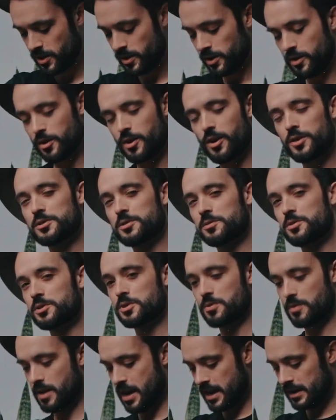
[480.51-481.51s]
You could also
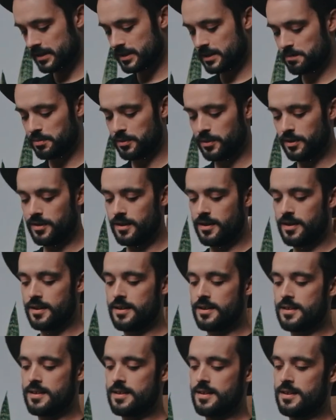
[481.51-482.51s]
try to put it
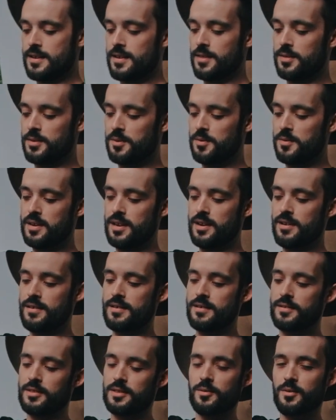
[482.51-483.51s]
on through
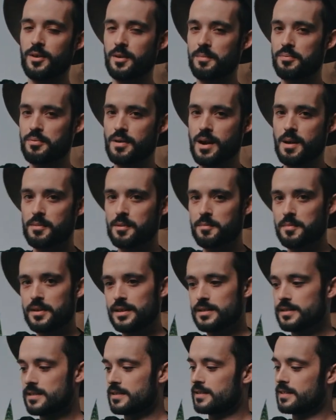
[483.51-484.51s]
here. The only problem
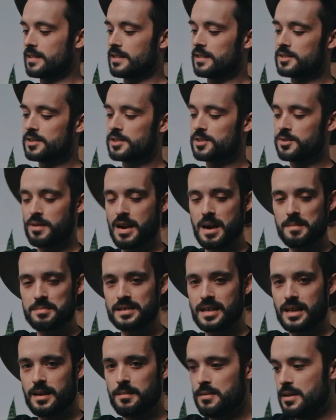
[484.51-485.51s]
is the straps
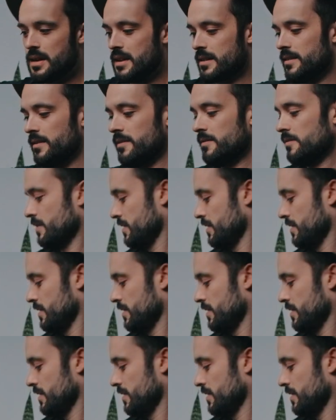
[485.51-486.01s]
kind of block you,